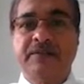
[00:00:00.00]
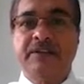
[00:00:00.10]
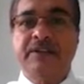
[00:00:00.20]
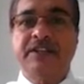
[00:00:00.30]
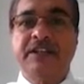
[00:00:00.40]

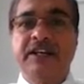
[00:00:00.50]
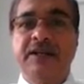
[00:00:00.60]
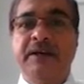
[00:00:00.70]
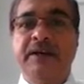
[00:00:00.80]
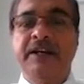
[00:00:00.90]
which has really
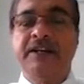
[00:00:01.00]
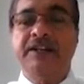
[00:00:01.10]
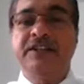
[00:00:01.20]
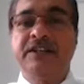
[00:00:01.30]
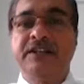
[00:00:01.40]
made an
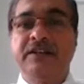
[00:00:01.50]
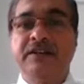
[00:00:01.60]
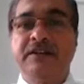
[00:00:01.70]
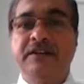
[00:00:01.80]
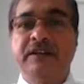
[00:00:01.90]
easy
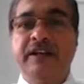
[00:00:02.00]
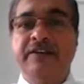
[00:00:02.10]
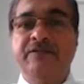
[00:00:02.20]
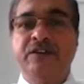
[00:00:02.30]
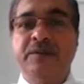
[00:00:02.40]

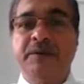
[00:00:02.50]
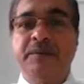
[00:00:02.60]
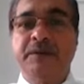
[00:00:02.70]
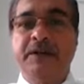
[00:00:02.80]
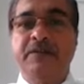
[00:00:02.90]
life for the
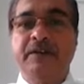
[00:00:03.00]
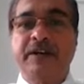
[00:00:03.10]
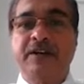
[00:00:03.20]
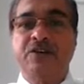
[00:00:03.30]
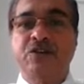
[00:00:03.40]
people, where
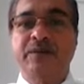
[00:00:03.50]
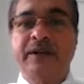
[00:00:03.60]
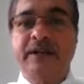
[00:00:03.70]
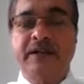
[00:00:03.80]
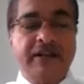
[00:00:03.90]
consumer
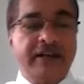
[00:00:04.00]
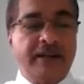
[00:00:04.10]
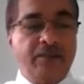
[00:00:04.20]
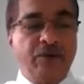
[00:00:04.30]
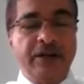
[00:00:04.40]
and
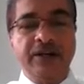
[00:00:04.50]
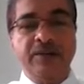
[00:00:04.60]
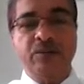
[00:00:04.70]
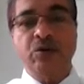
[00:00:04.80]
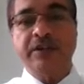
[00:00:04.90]
opponent
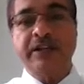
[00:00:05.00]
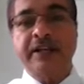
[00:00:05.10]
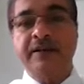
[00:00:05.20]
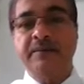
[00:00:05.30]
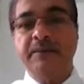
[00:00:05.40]
both
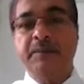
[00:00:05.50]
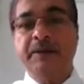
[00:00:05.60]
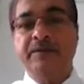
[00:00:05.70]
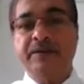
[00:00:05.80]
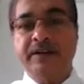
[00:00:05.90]
can be
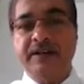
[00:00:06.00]
benefited.